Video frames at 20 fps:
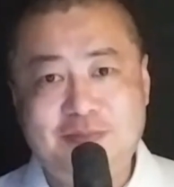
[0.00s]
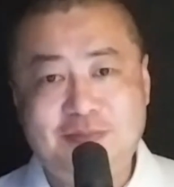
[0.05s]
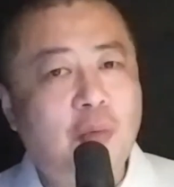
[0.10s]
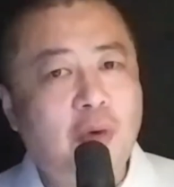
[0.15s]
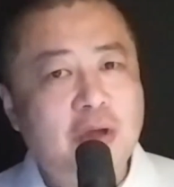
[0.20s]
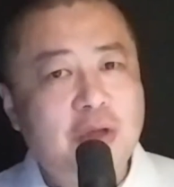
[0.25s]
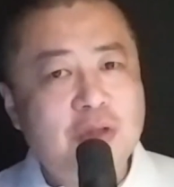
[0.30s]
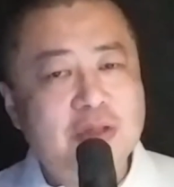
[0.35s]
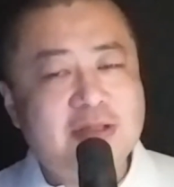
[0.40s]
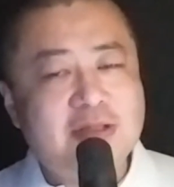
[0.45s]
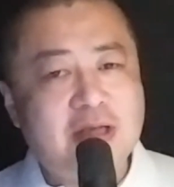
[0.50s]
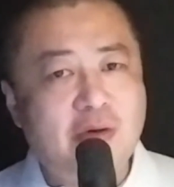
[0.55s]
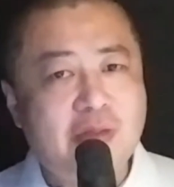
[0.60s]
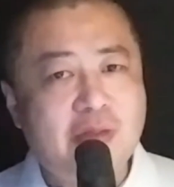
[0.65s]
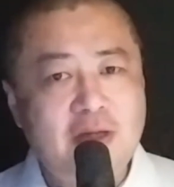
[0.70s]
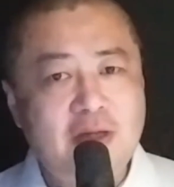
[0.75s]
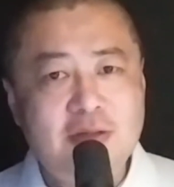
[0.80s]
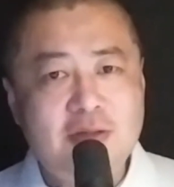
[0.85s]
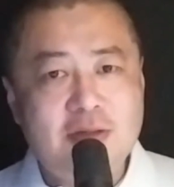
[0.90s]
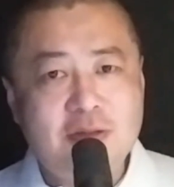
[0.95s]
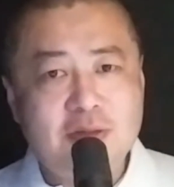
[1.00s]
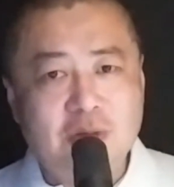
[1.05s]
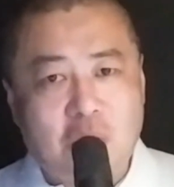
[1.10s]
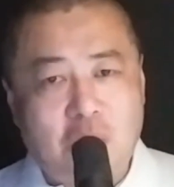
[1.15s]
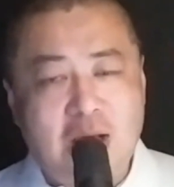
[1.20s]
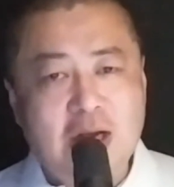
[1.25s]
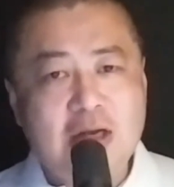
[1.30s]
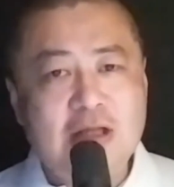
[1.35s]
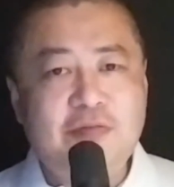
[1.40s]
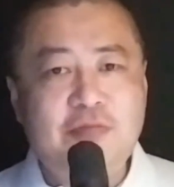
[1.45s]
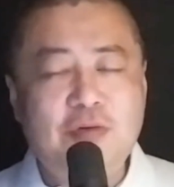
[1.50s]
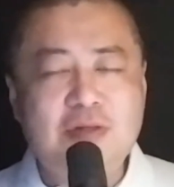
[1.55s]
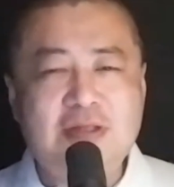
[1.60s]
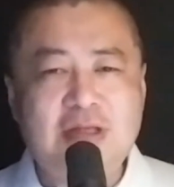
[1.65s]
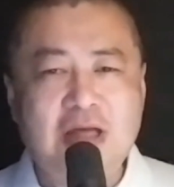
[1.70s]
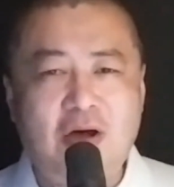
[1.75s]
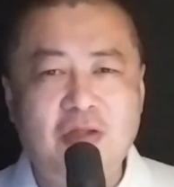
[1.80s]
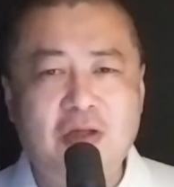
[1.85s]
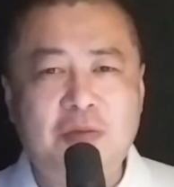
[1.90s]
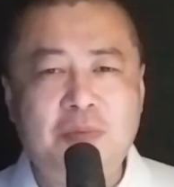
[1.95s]
When you sell things, right, if you
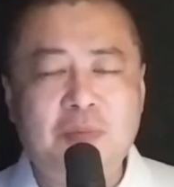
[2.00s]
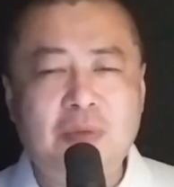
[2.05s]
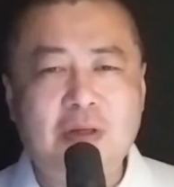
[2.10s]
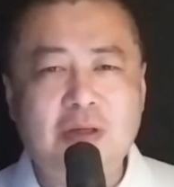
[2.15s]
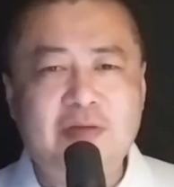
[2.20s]
sell them,